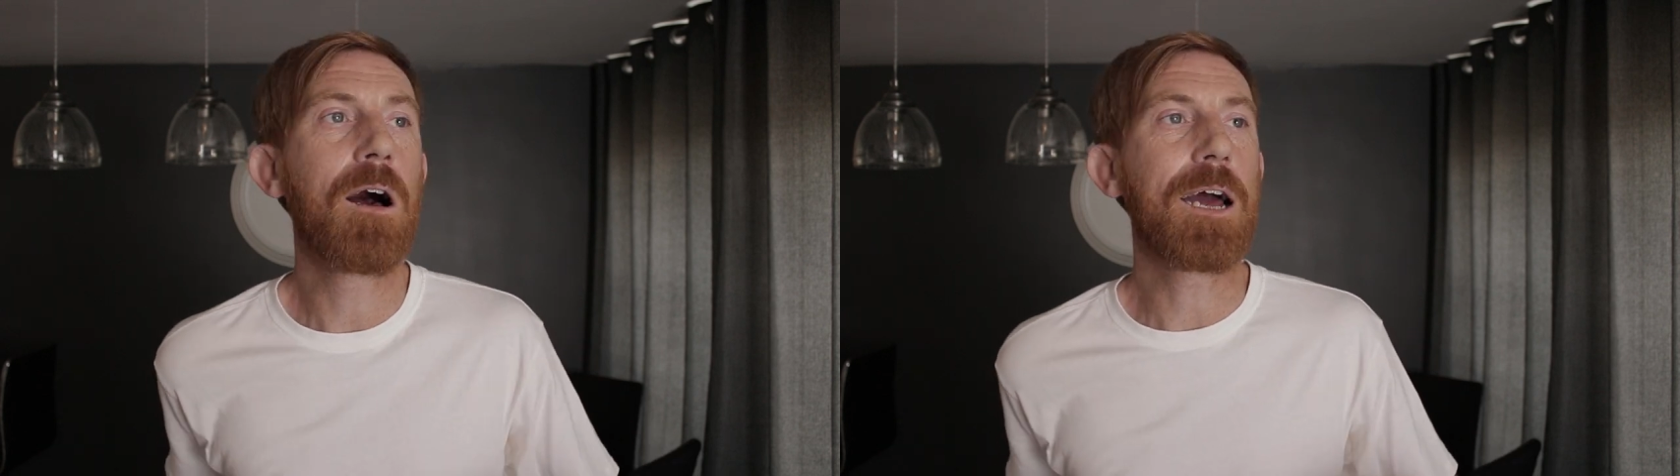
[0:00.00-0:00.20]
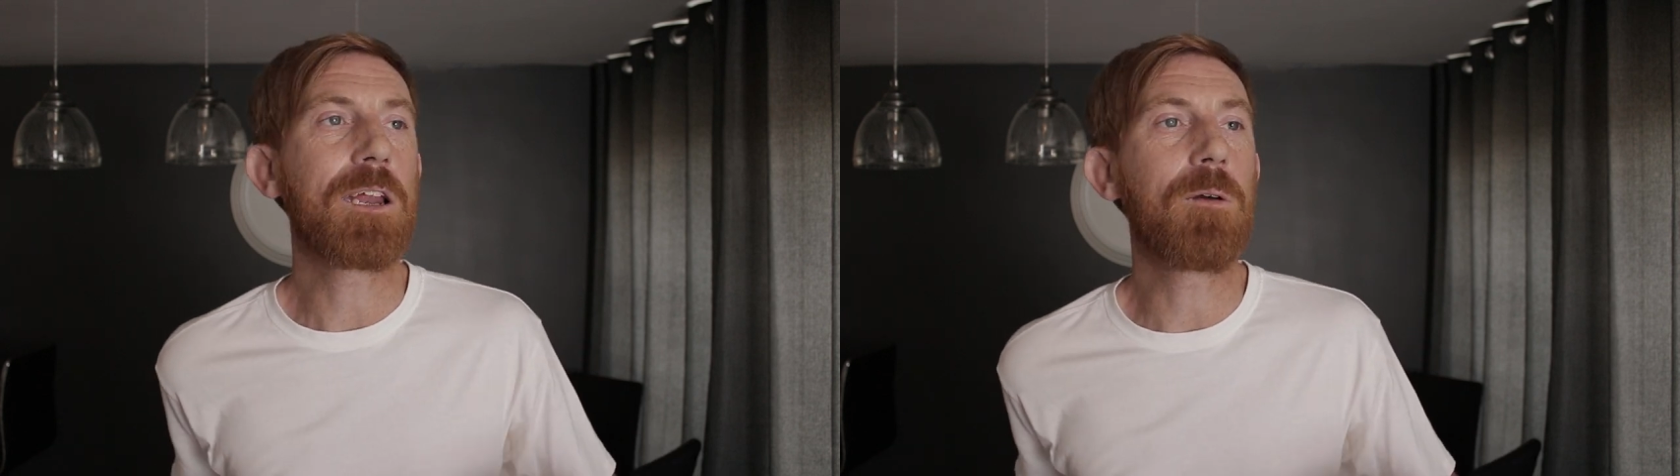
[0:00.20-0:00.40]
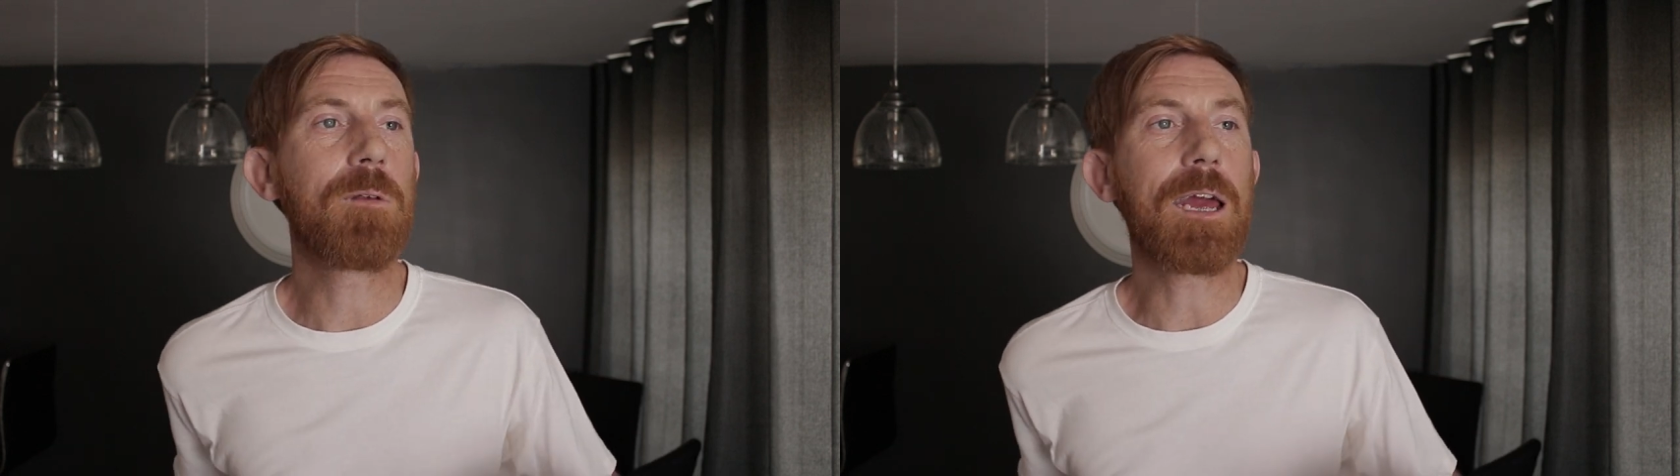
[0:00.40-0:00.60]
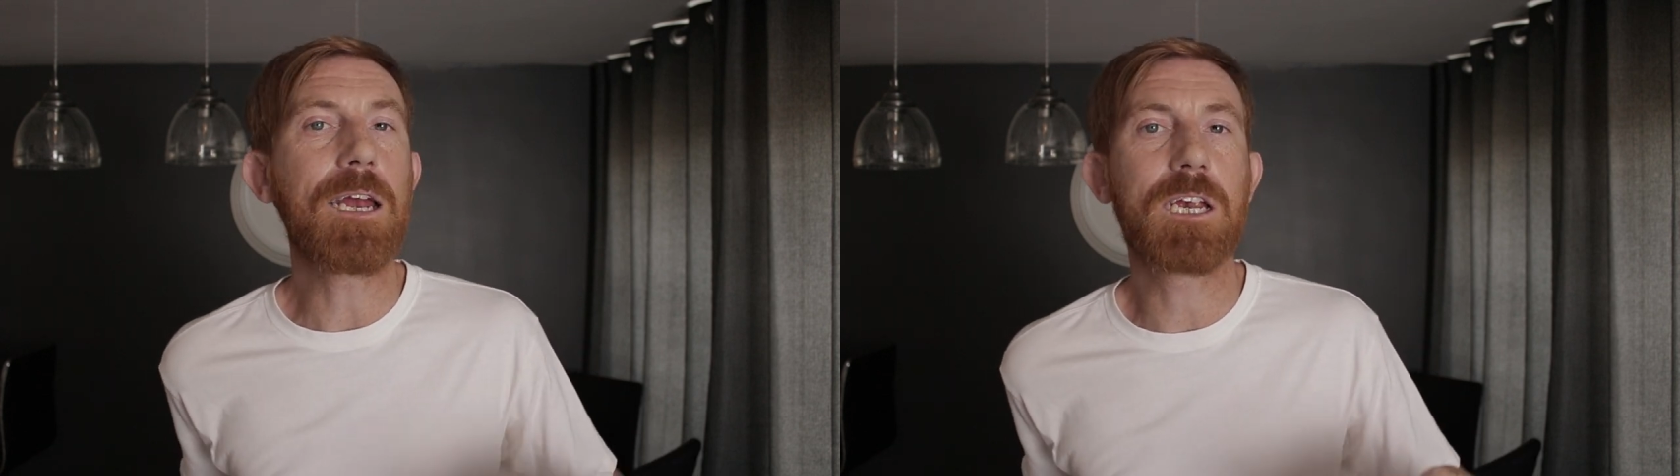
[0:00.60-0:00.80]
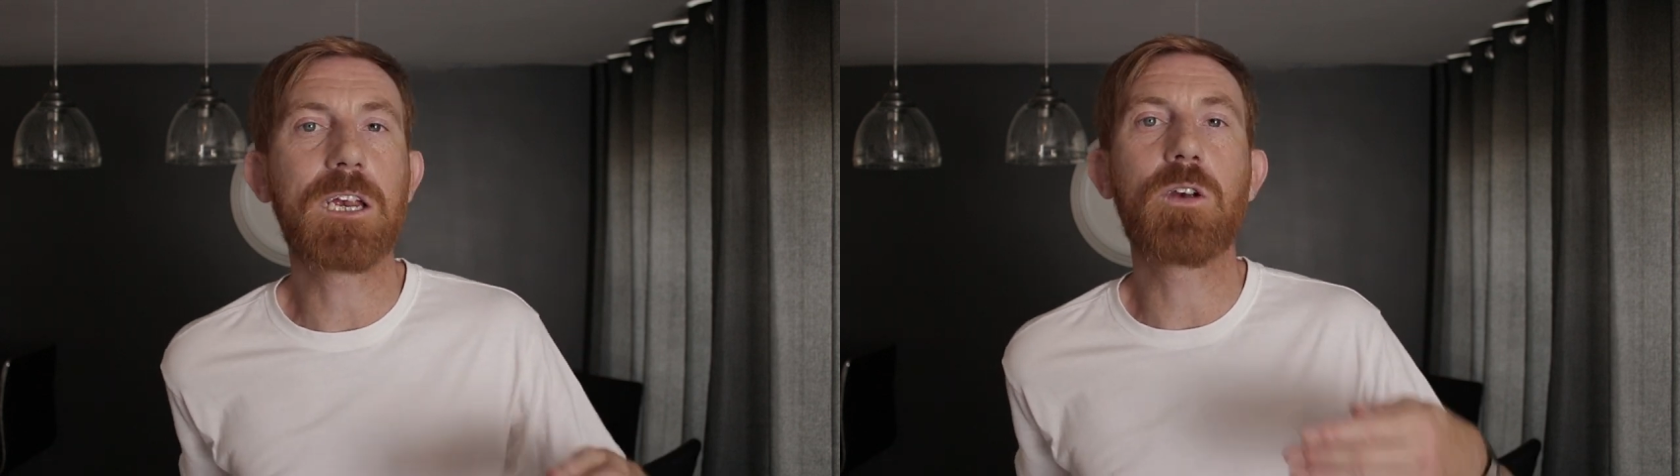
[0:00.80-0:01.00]
I don't
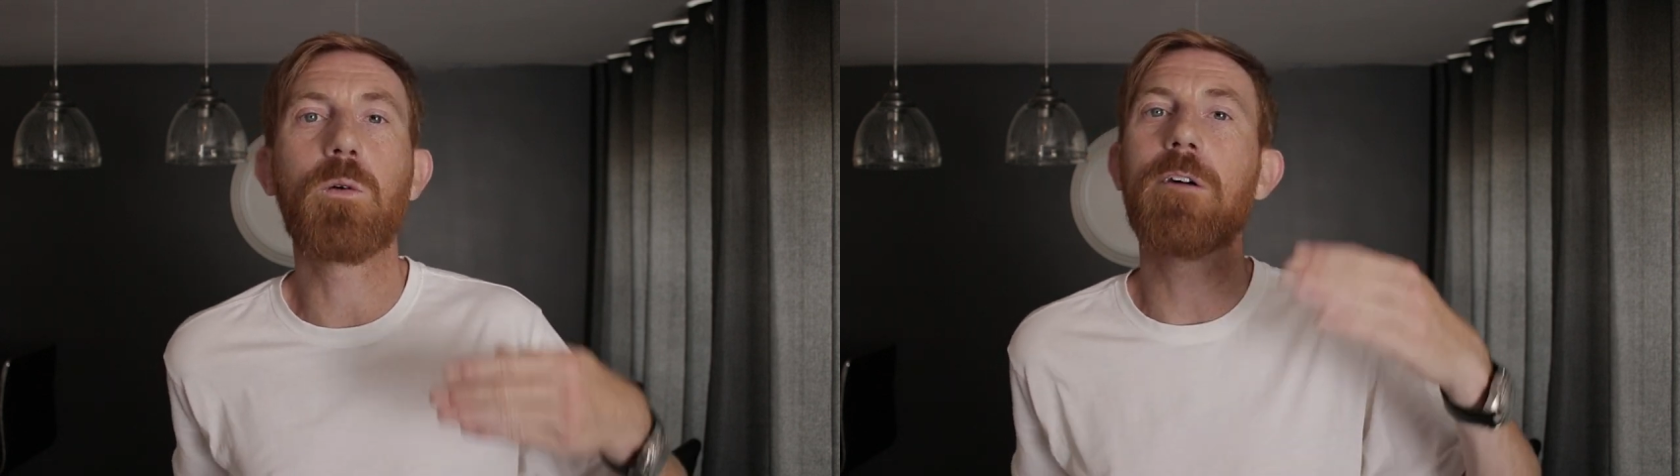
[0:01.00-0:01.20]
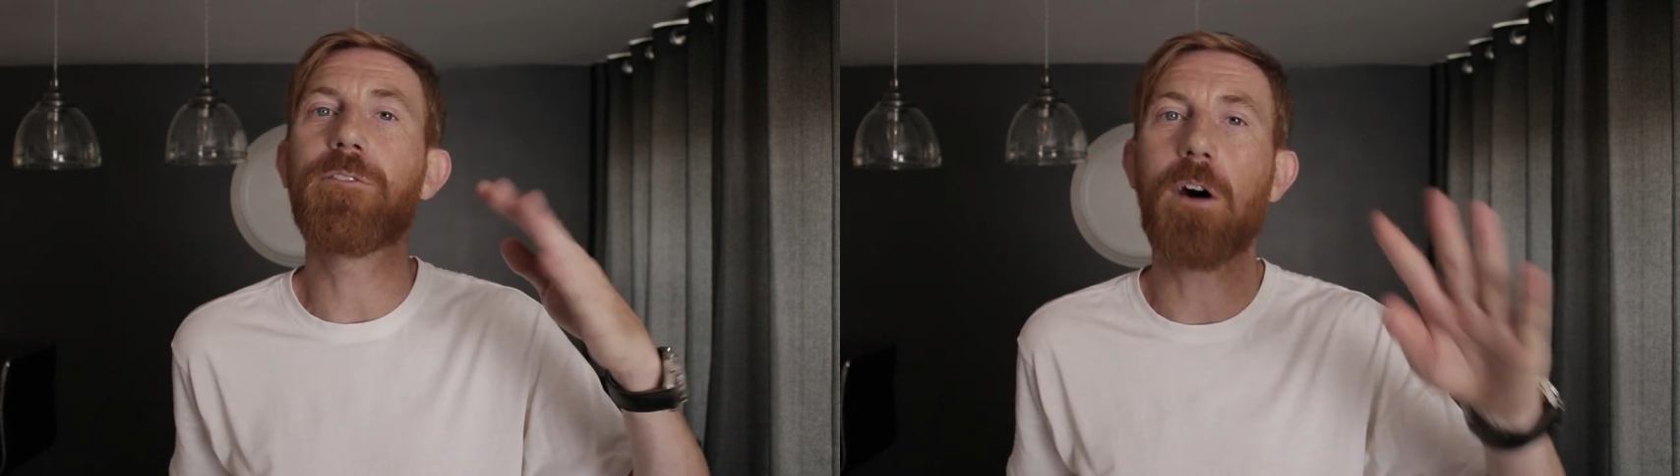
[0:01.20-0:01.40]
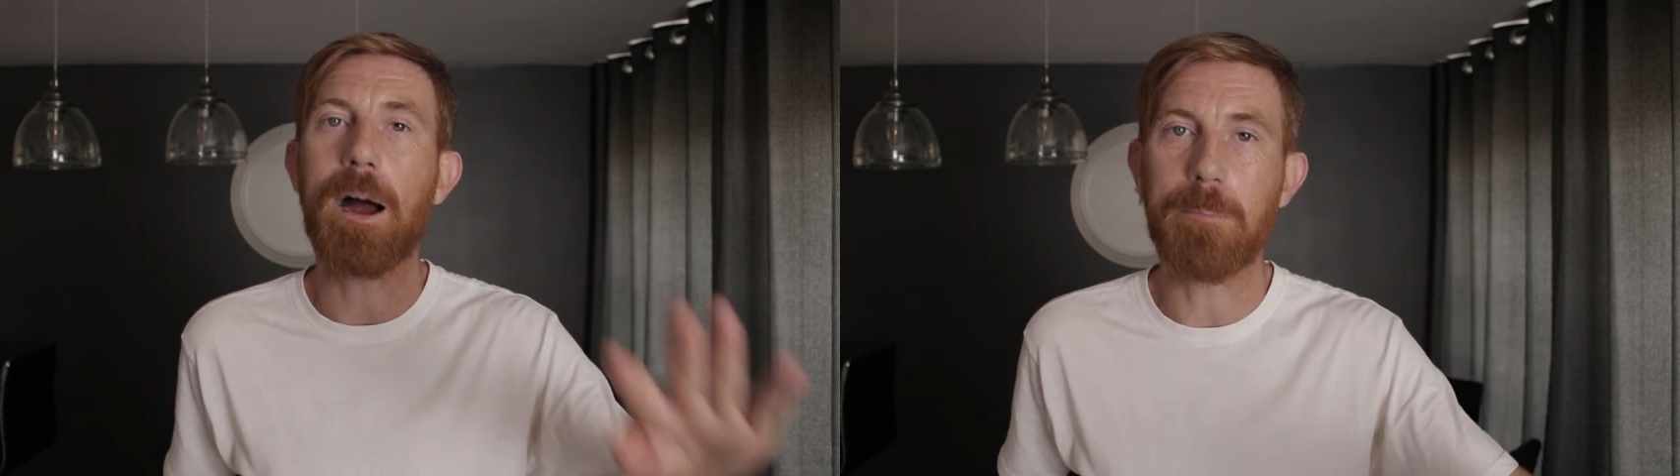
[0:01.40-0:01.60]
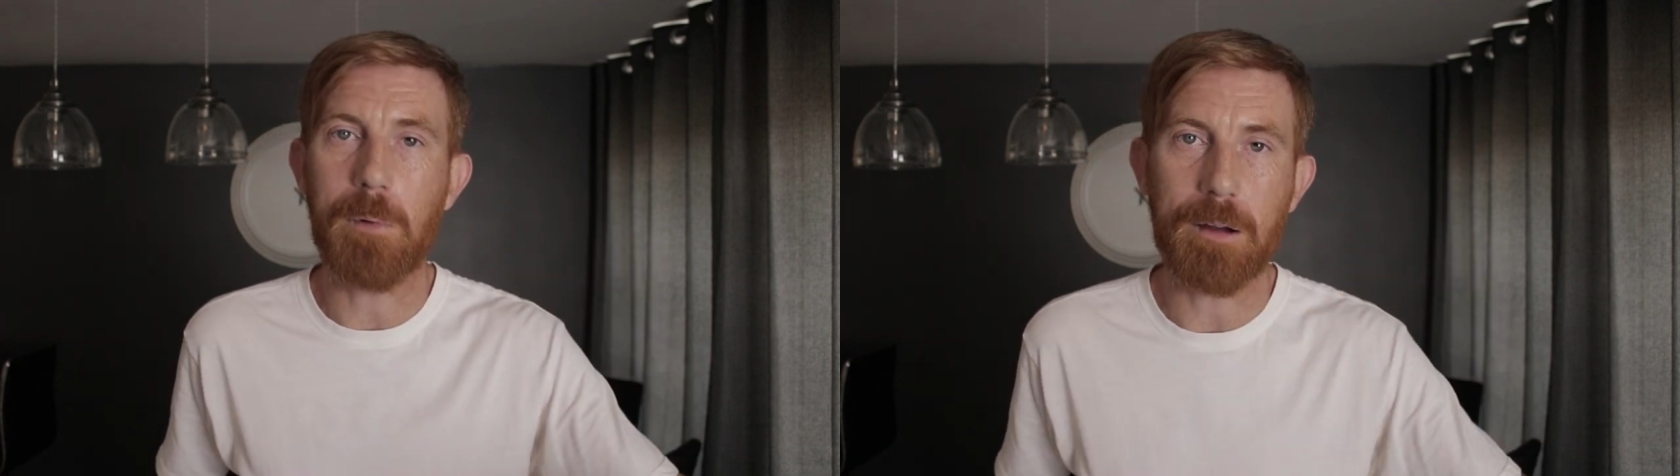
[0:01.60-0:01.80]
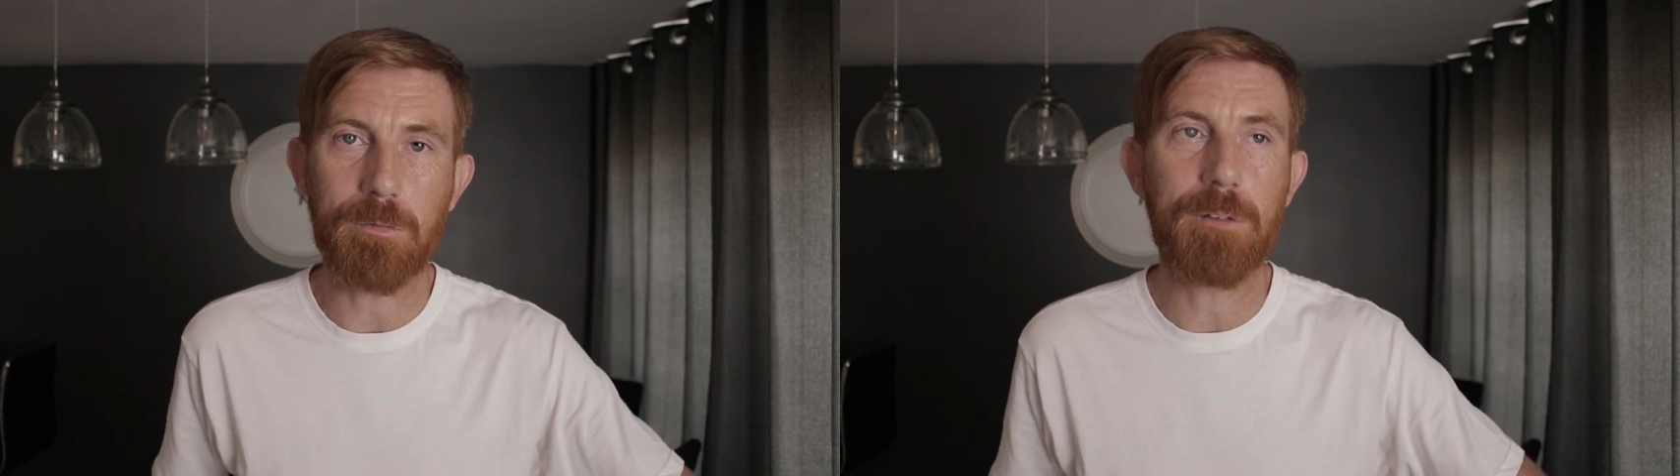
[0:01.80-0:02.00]
need to sort of find
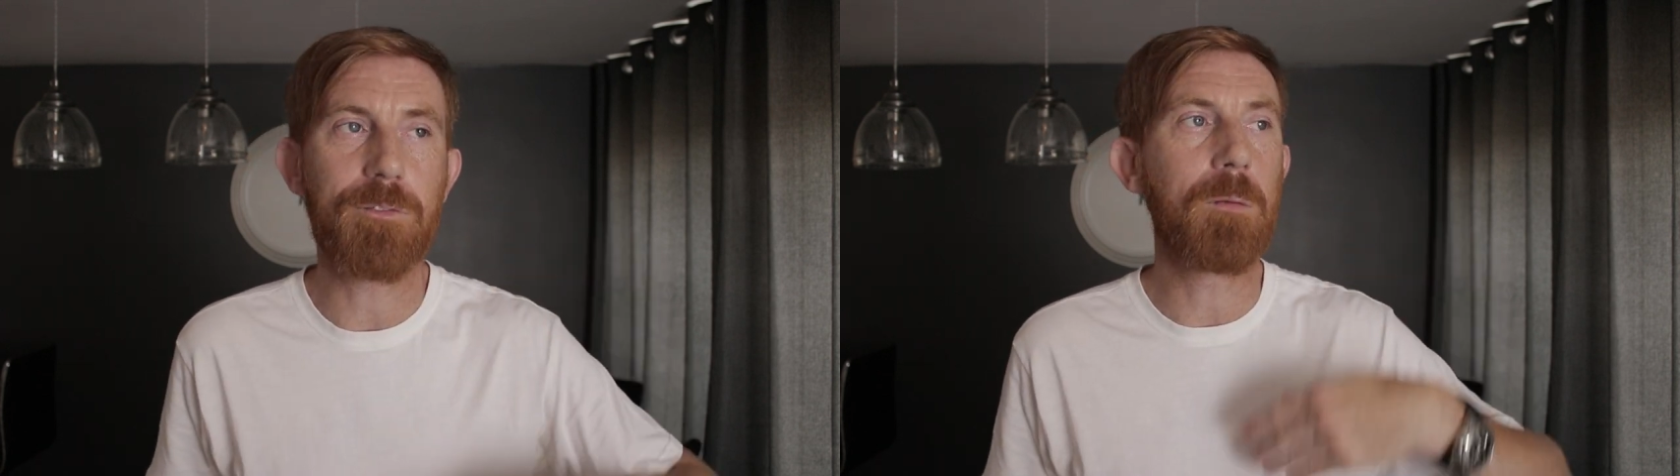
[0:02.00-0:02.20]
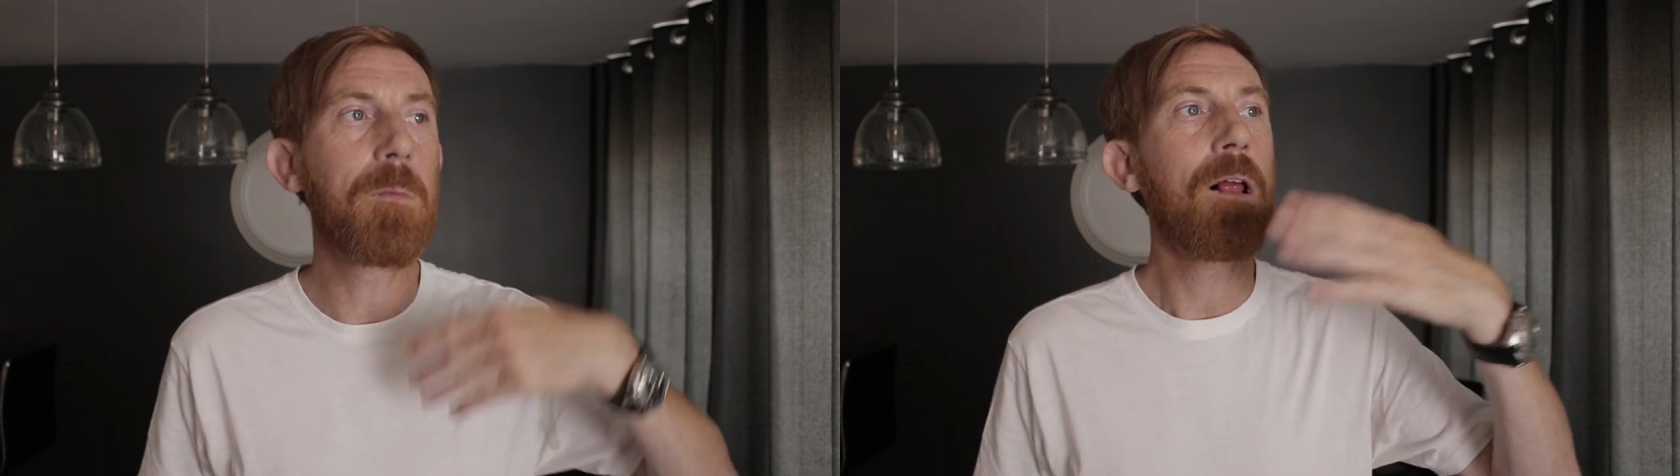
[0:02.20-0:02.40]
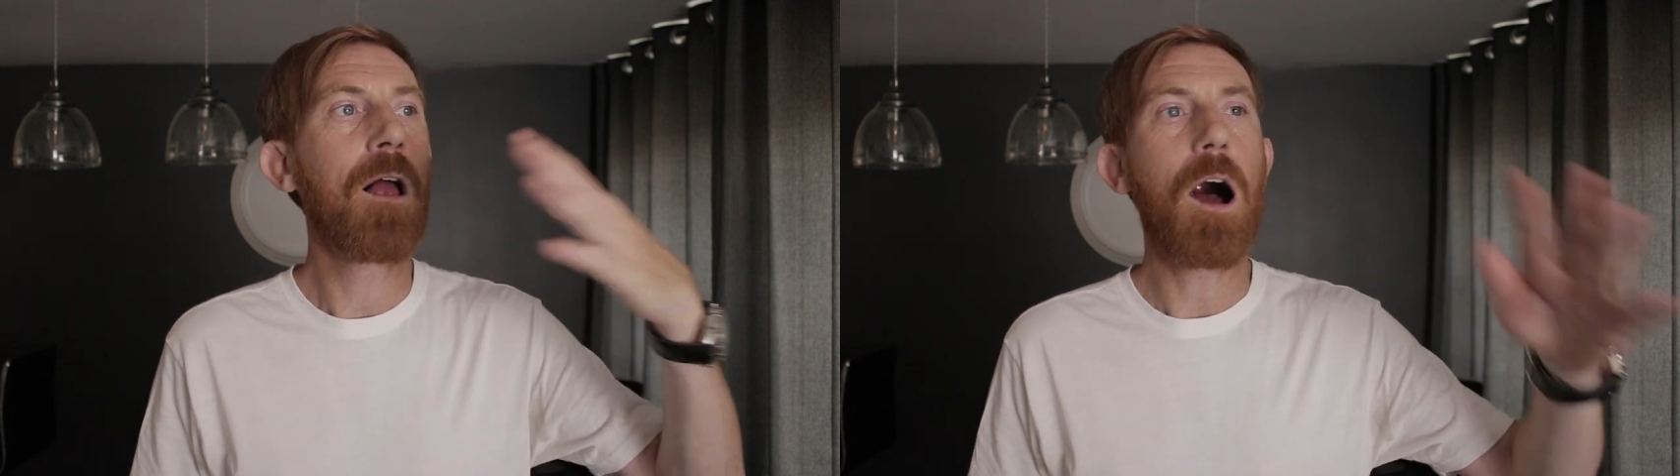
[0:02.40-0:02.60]
my rhythm.